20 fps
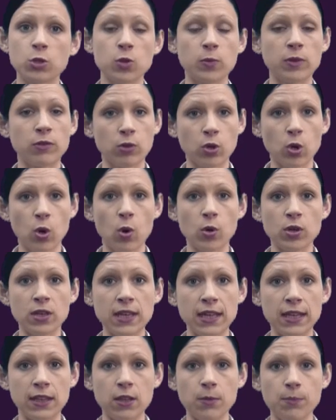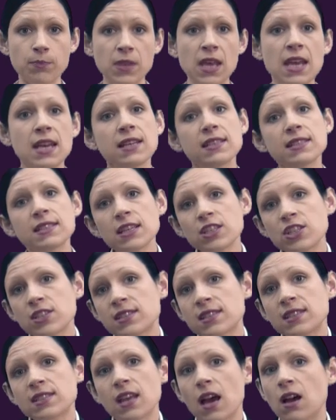to be recorded in them, such as
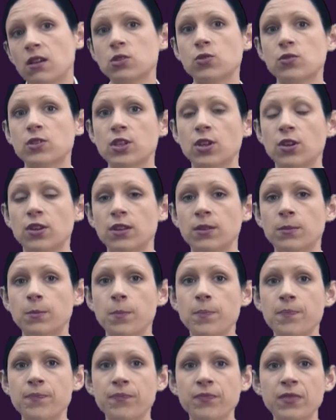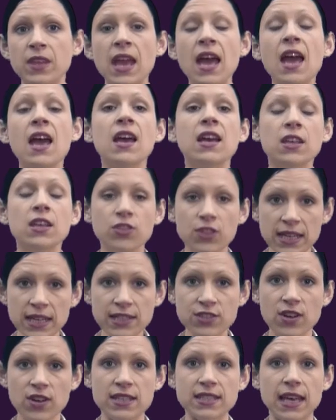a sales return. These
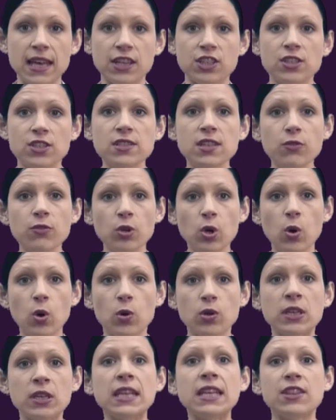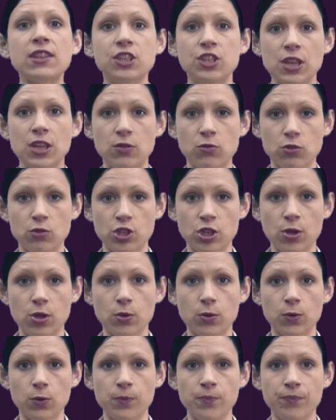transactions are recorded in the general
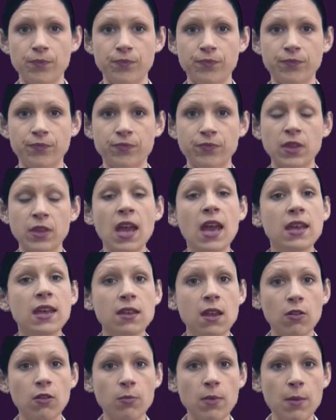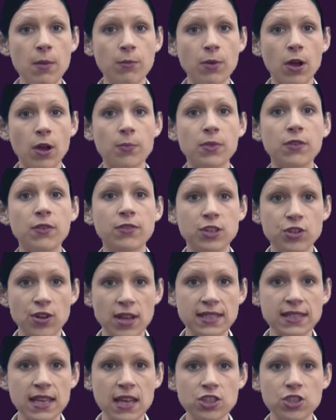journal. Now remember, if a
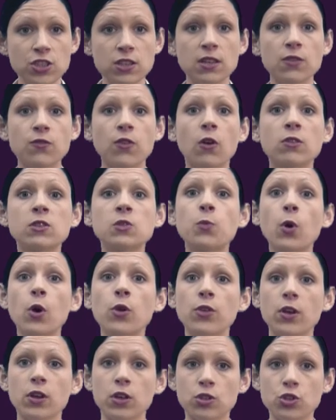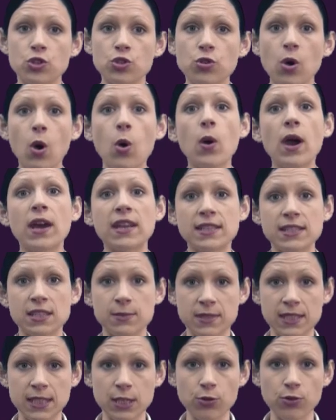transaction involves both a control and a
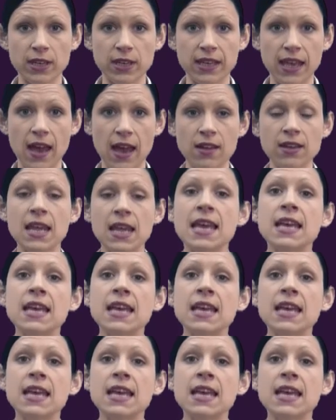subsidiary account,